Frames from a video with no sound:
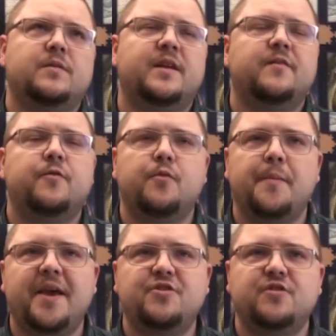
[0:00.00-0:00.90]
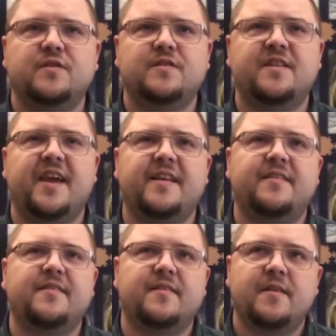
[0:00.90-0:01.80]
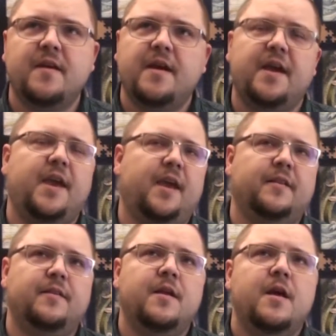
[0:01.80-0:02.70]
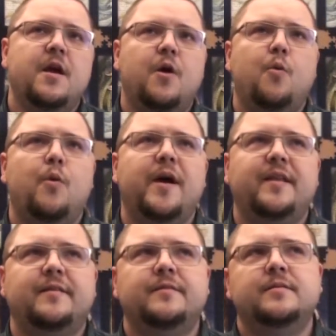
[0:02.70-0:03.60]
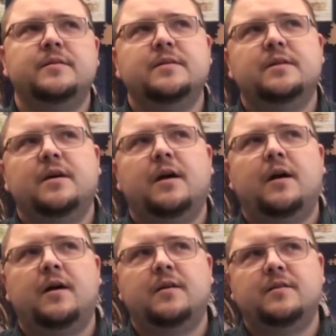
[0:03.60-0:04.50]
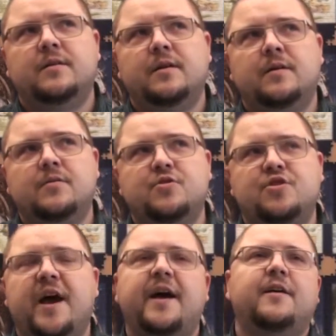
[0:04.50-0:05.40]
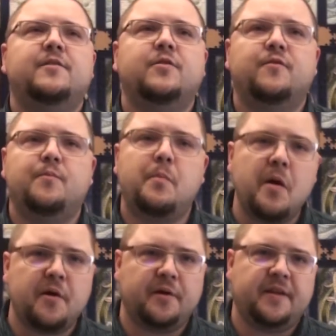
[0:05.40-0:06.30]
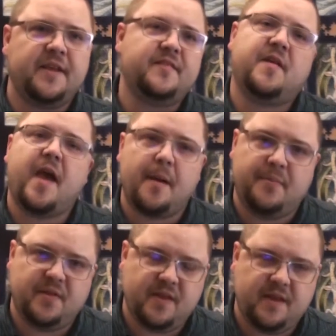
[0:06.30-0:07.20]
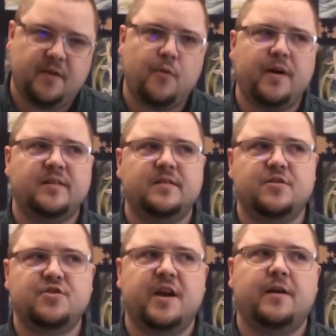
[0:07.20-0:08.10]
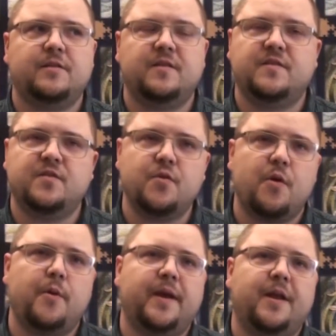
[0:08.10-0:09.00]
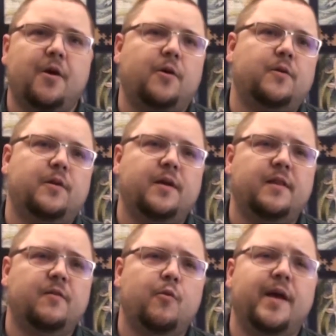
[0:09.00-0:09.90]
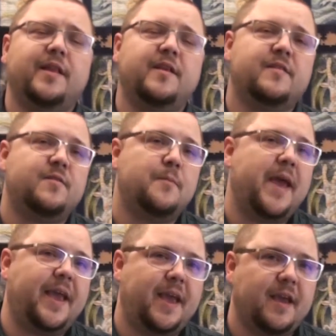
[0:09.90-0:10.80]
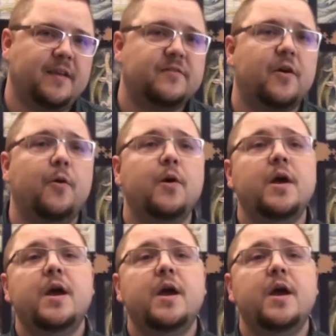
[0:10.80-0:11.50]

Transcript: transformations gets in, when uh, the child of birth is happening, when the child is growing on, and when it's making. So